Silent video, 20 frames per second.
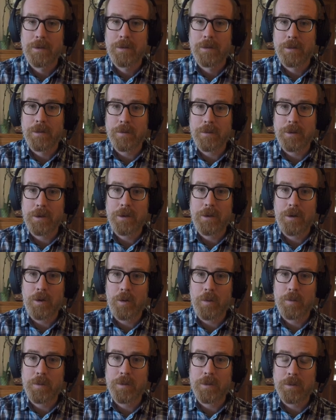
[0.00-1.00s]
three,
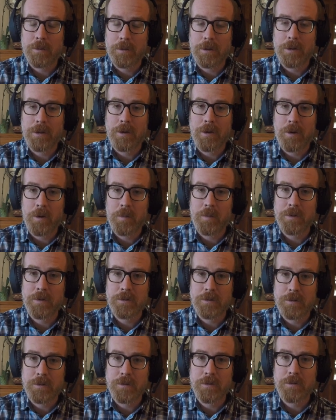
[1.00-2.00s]
open three, open
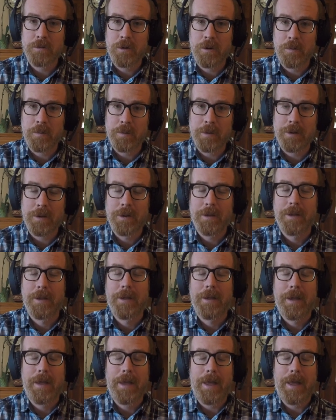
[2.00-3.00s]
two, open.
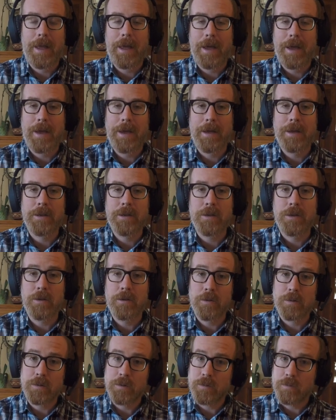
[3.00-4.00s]
And
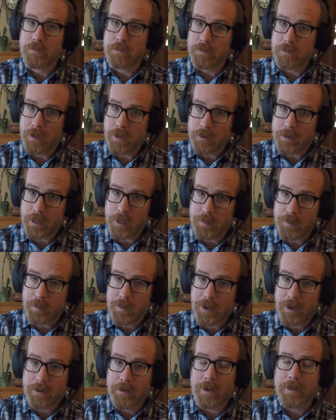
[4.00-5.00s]
you're a little bit
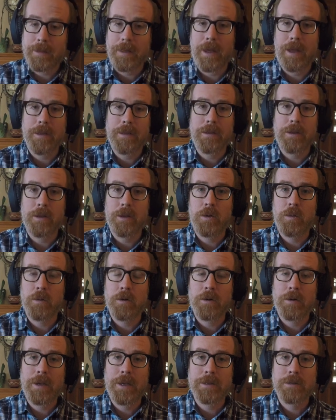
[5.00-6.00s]
better at that than you
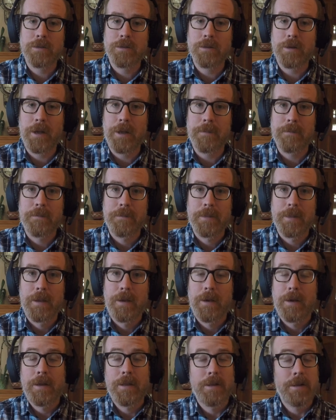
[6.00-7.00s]
were yesterday.
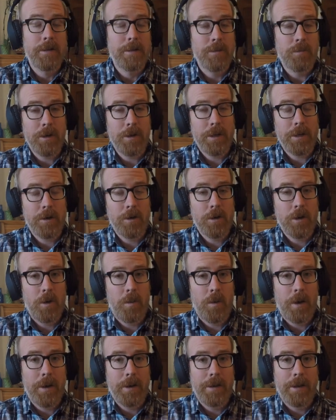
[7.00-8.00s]
We're going to go
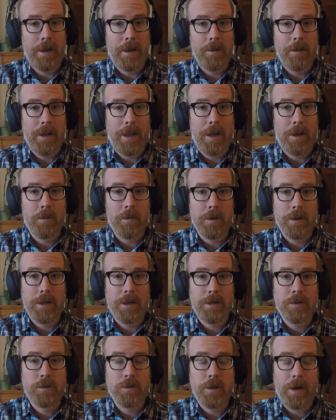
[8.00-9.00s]
on now and we're going
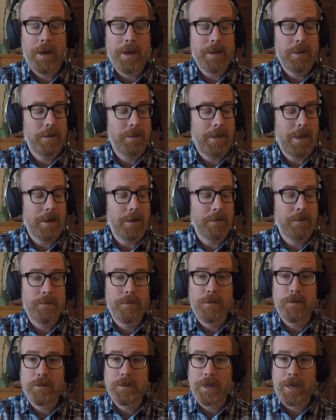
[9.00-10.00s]
to try that a
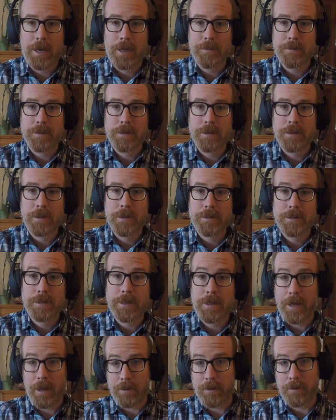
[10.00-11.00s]
few times
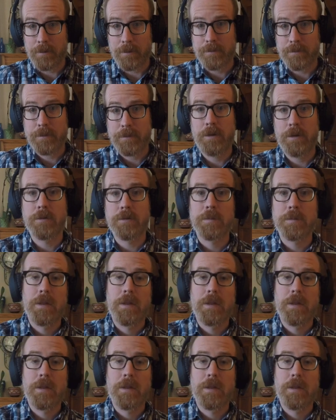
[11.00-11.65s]
together because